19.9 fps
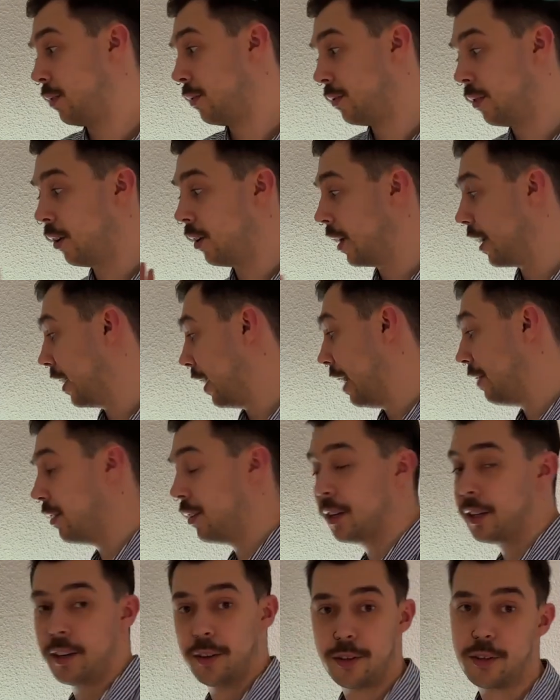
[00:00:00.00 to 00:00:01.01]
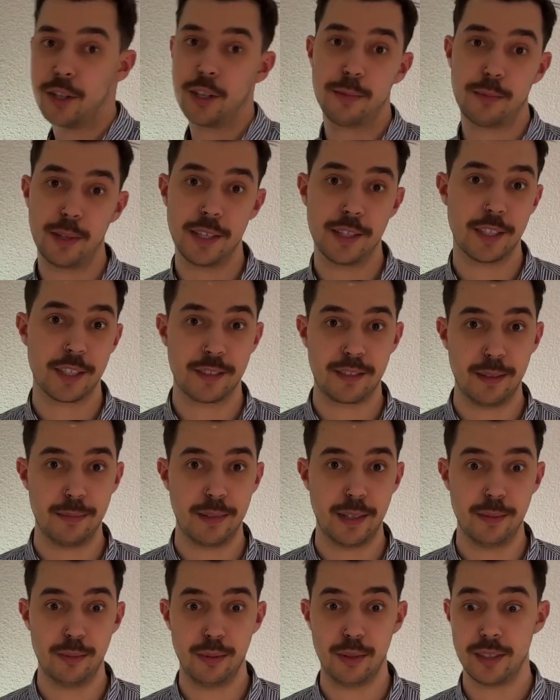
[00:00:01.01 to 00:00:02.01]
full in. I've only got 2 printers from
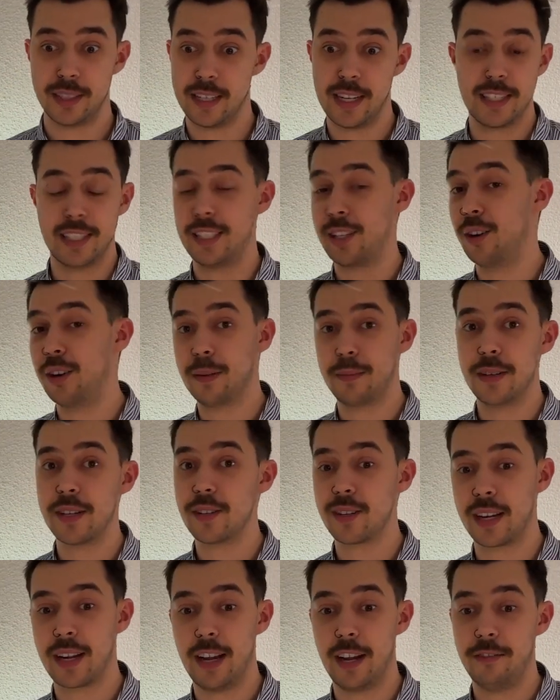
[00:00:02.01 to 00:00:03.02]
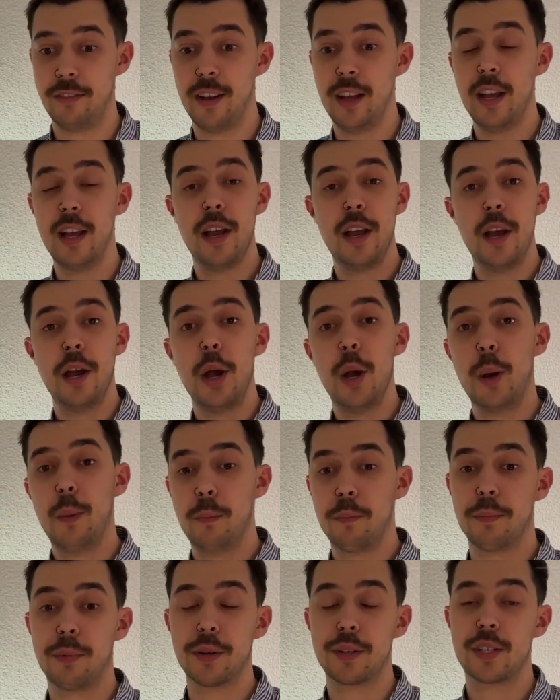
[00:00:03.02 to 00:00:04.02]
bamboos, and that's the only printers I have.
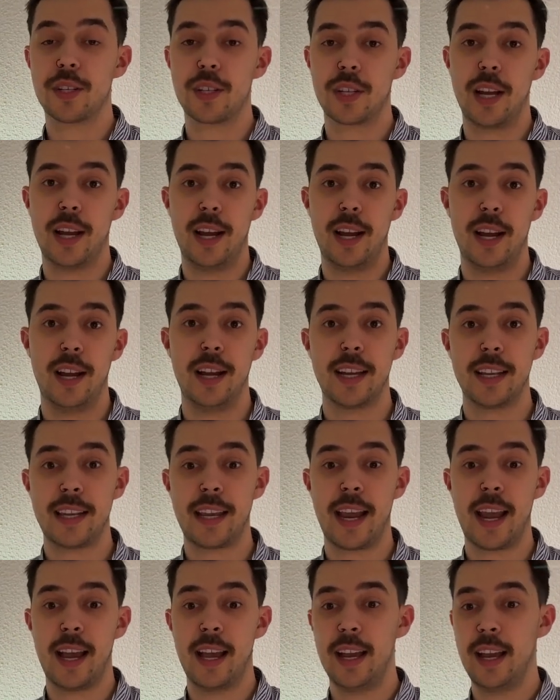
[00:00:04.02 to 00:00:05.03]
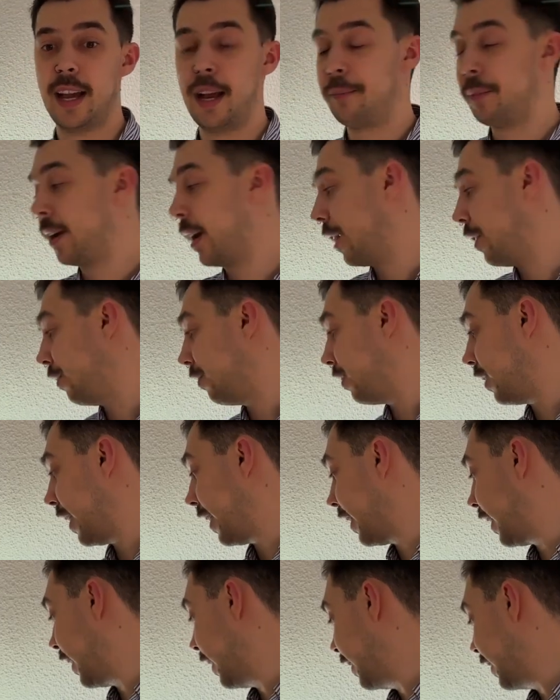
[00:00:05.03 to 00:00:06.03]
But I'm kind of
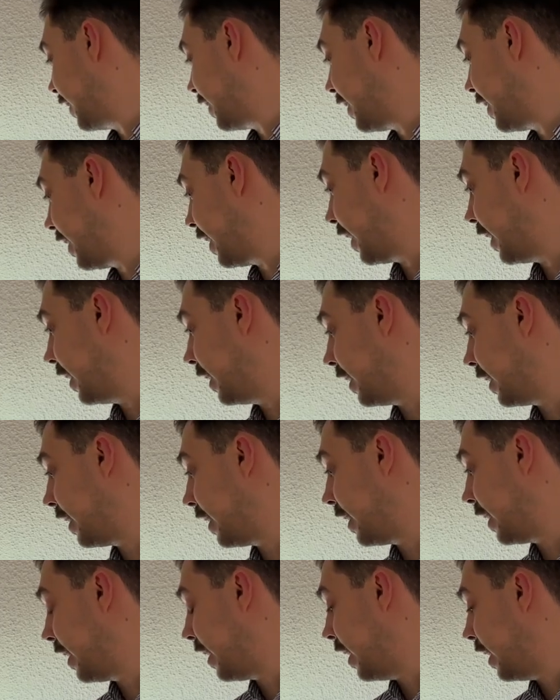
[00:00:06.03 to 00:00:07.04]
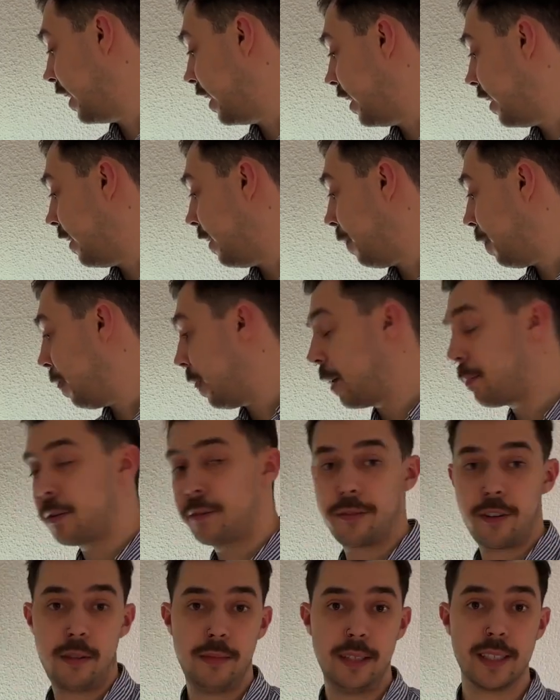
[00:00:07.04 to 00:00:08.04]
liking the
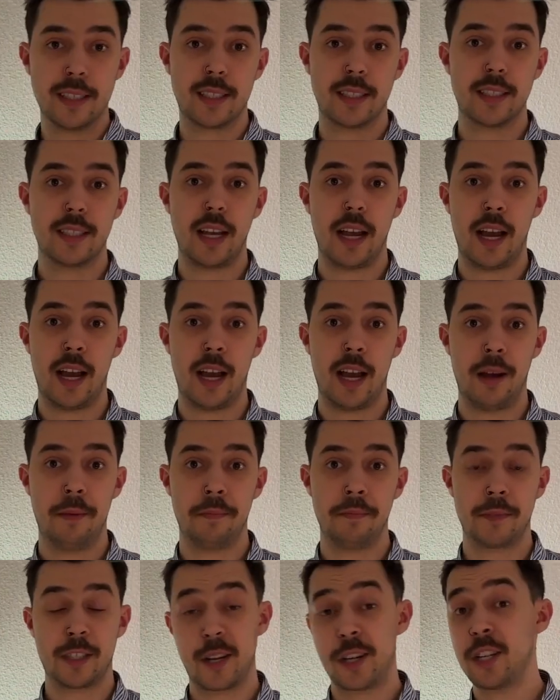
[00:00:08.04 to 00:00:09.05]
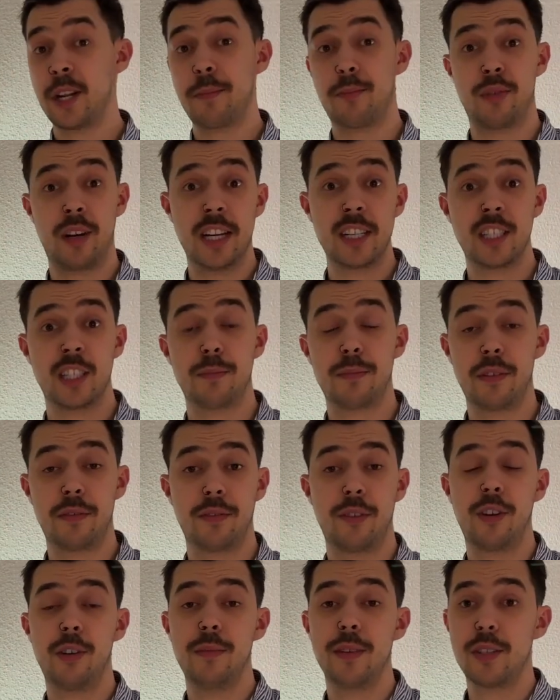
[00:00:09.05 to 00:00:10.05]
performance, especially the price to
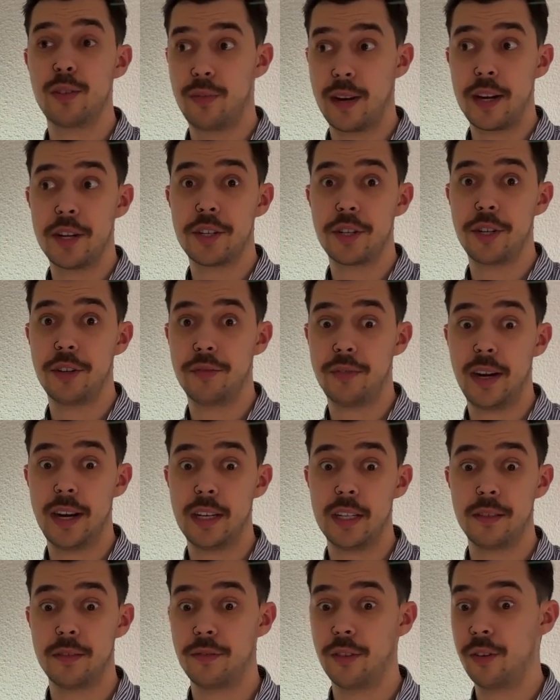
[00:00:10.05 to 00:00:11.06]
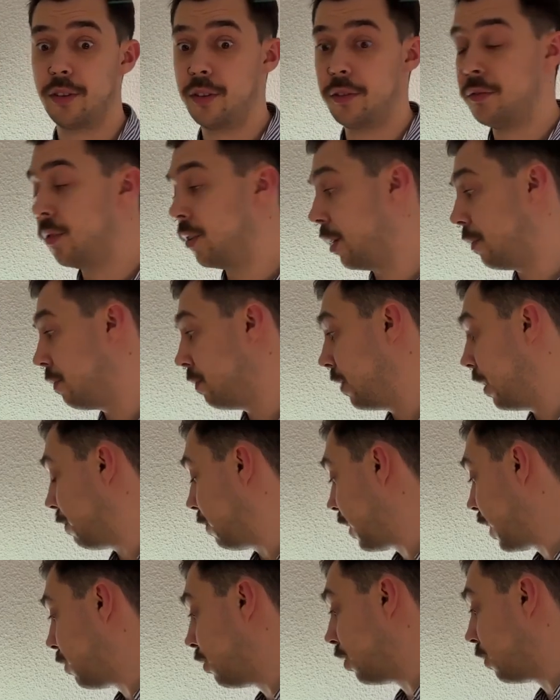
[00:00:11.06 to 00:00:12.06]
performance ratio, right? For the
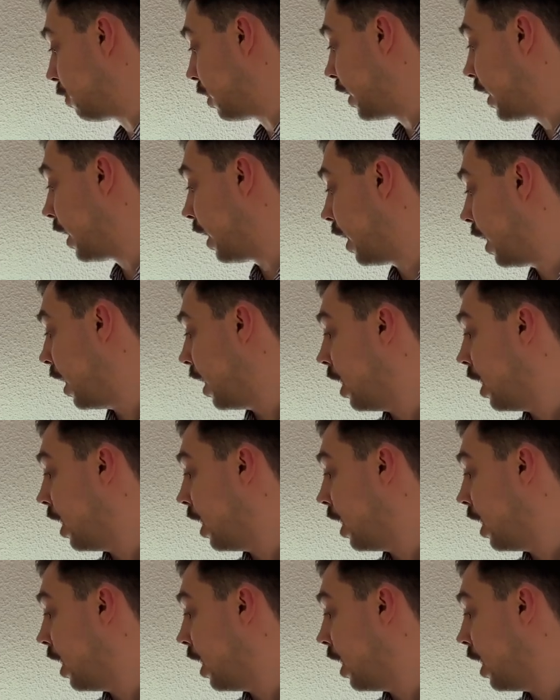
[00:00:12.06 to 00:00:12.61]
P1P,